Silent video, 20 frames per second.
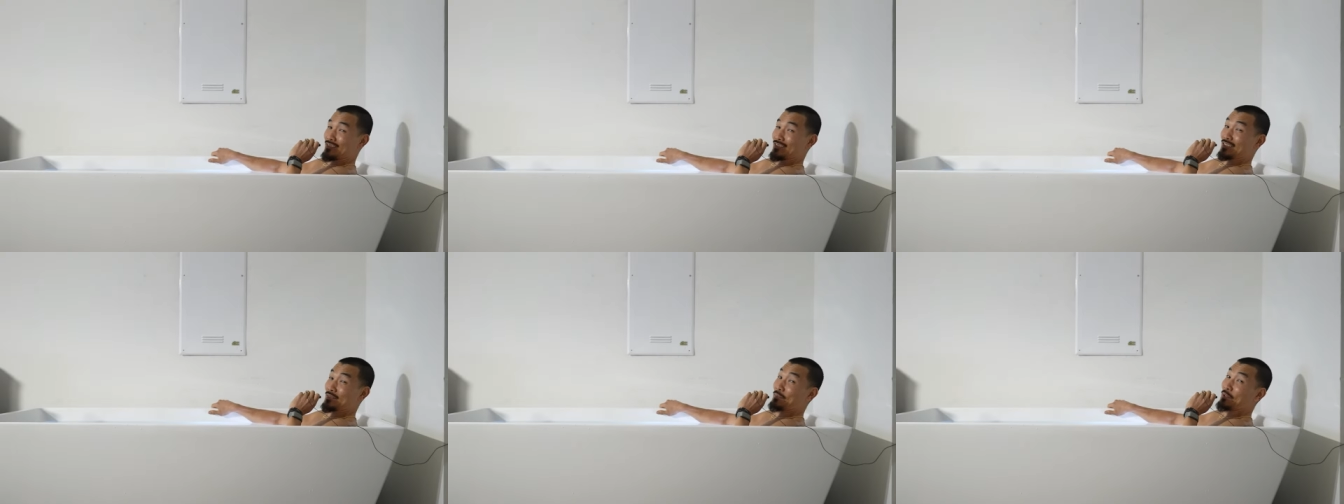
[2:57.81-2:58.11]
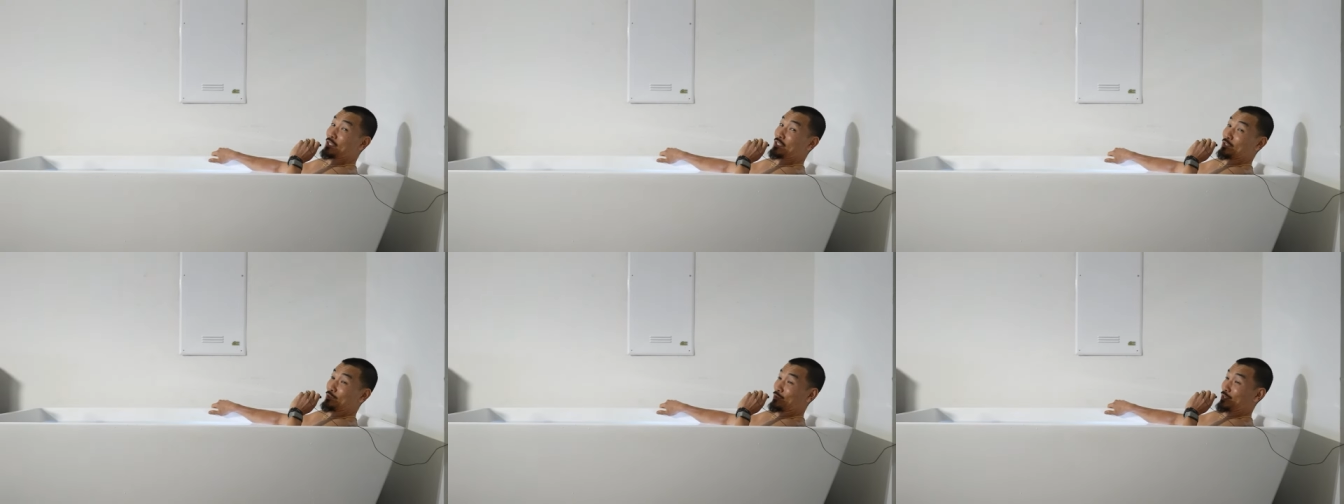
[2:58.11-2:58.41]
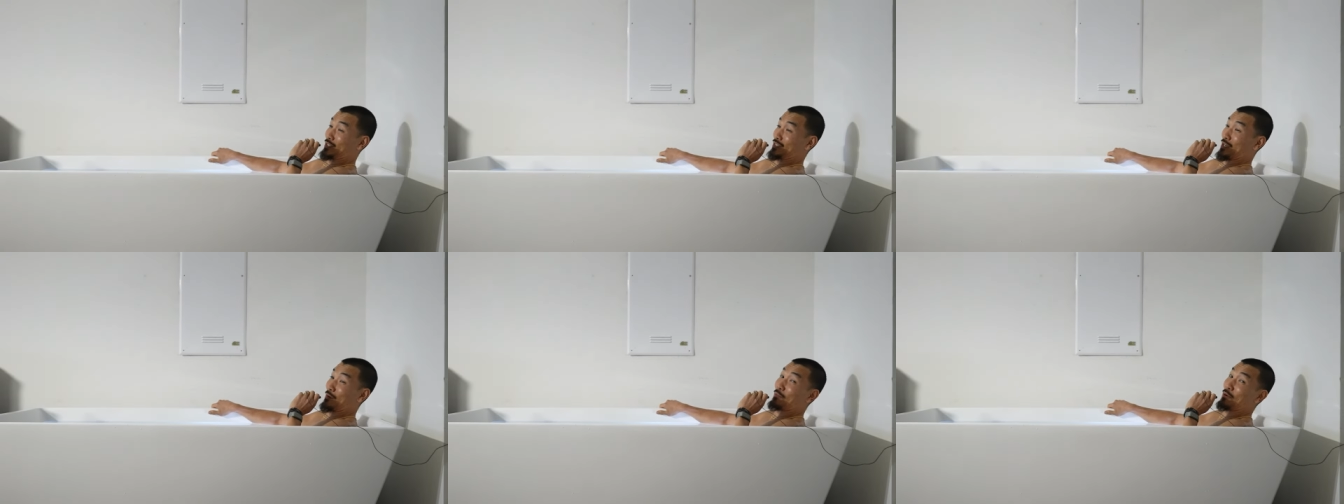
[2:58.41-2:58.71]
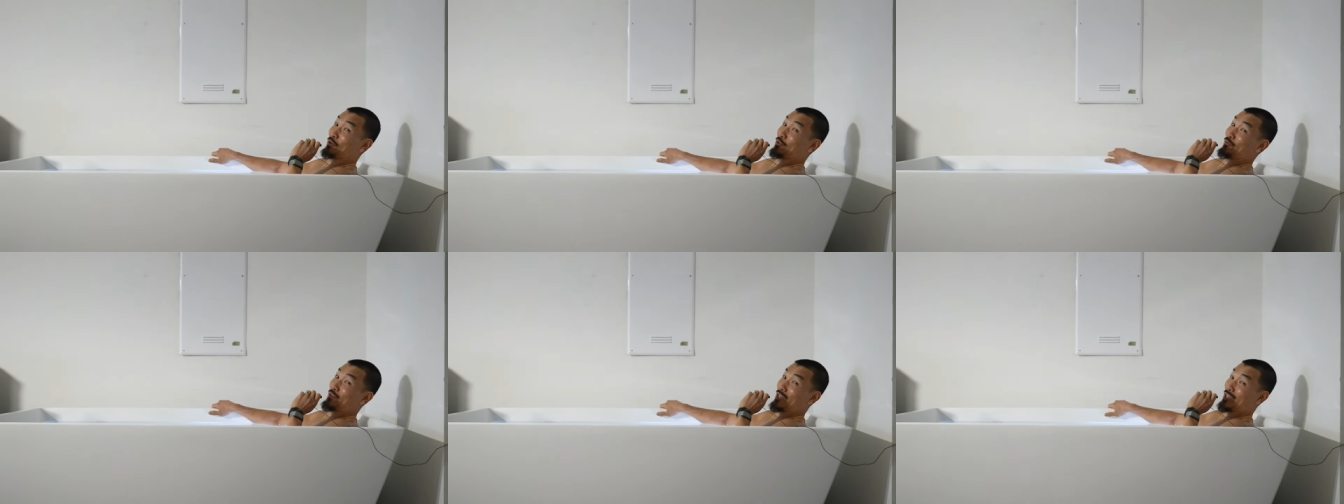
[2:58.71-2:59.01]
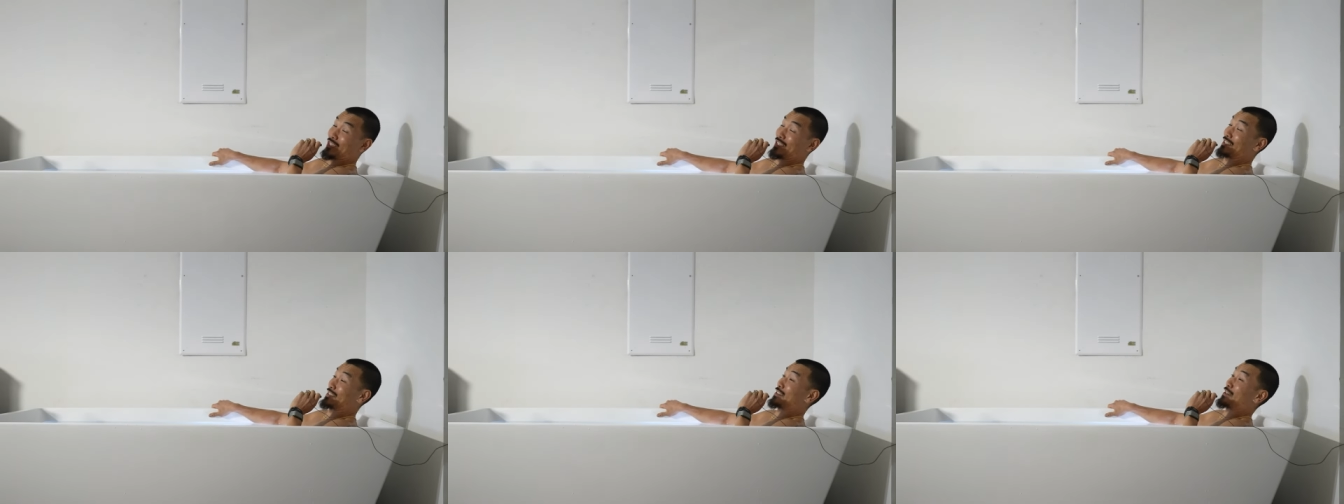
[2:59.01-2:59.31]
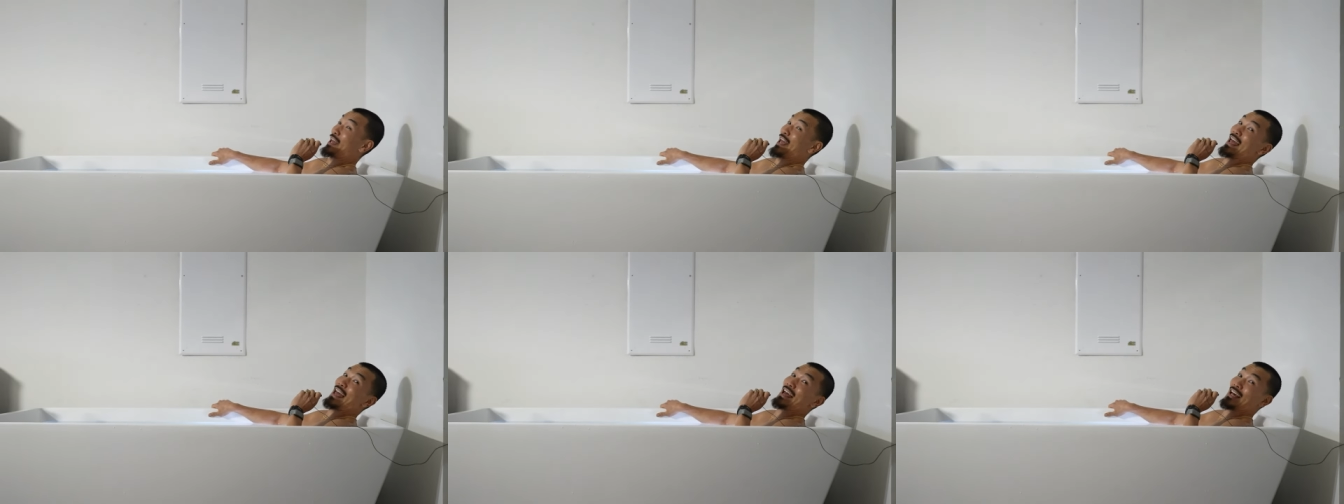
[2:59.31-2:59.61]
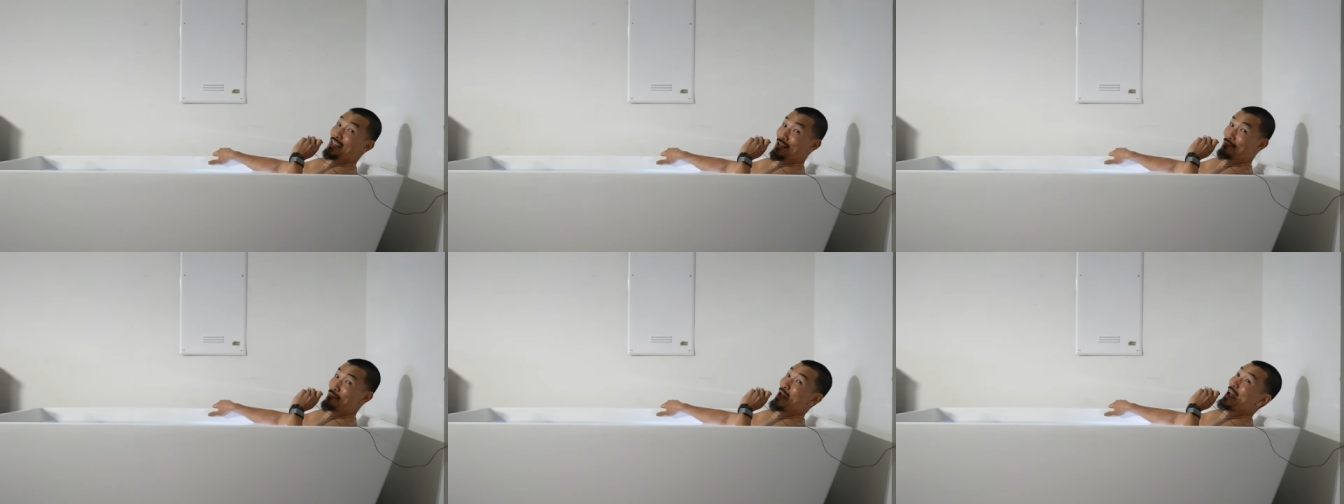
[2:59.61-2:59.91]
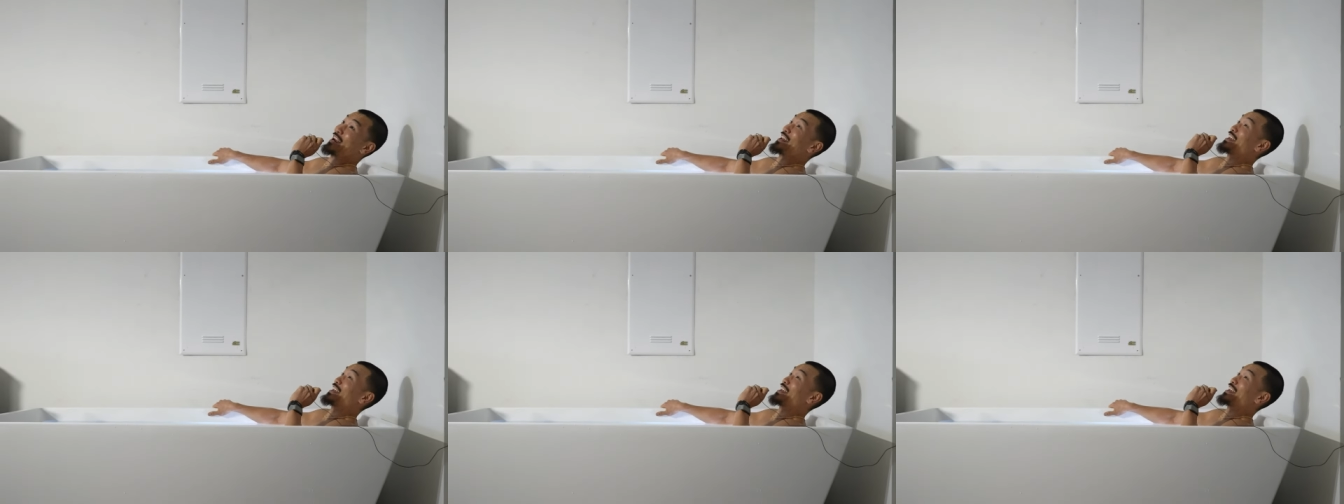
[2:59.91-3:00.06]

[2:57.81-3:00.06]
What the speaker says: Speaking of which, I'm motivated to get the hell up out